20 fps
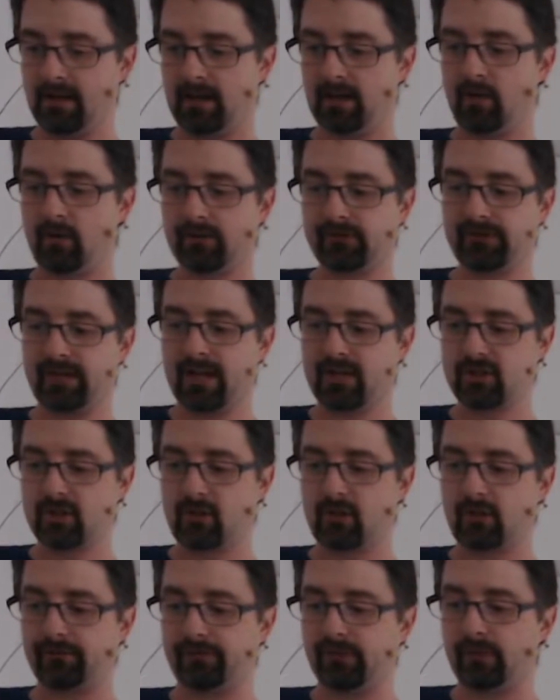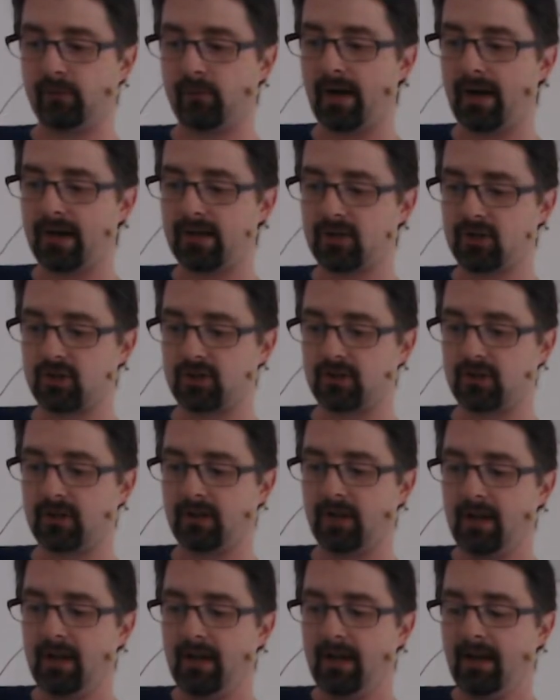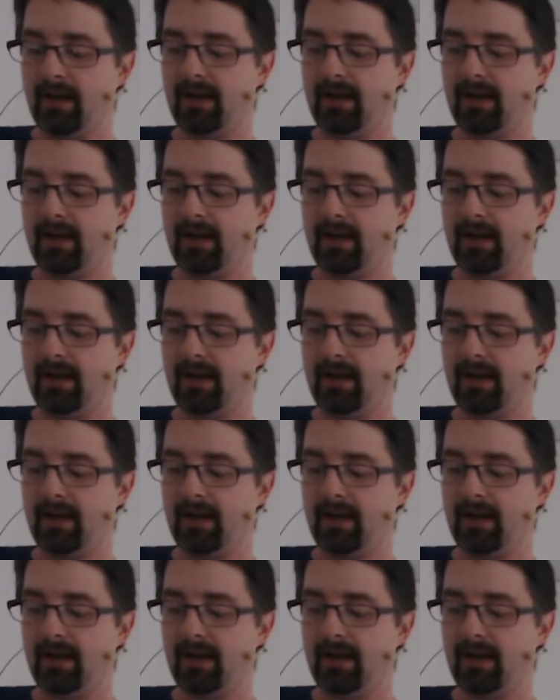Logstash configuration,